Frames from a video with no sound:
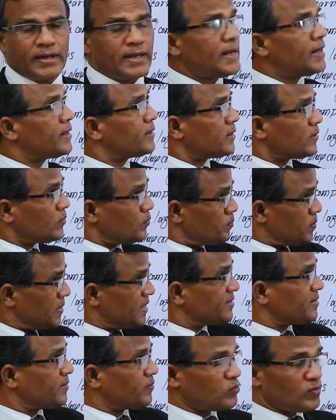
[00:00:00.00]

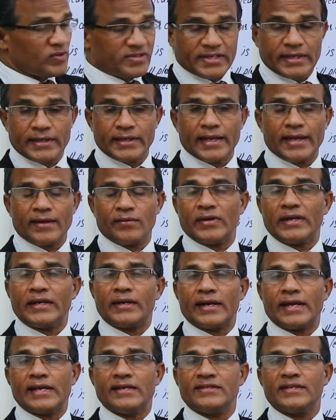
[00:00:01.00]
when
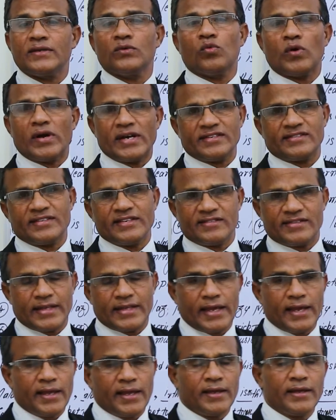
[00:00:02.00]
rising voice is
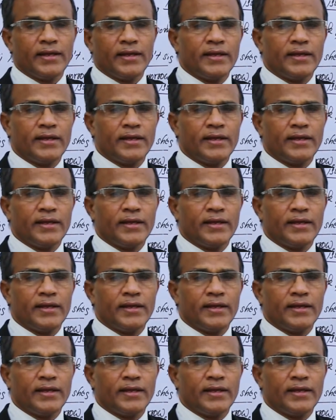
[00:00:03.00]
there,